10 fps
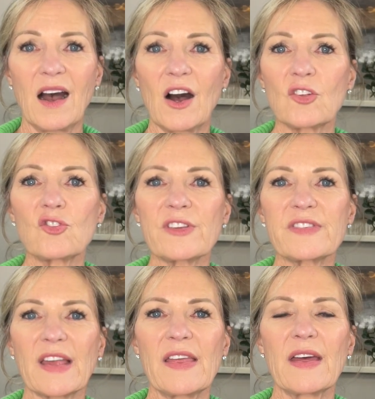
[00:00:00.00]
I'll just
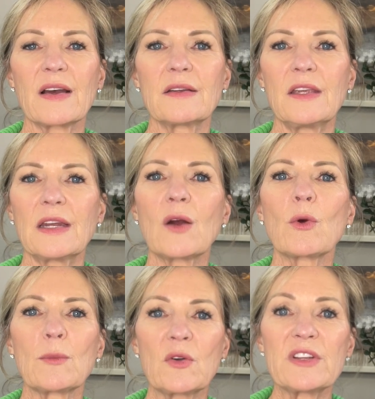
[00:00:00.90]
say that,
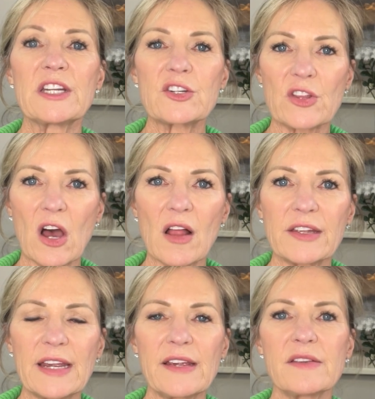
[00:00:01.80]
we're moving into the
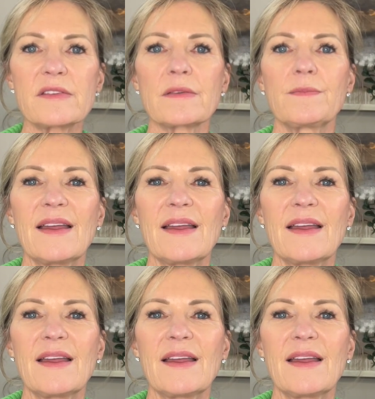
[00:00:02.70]
holidays.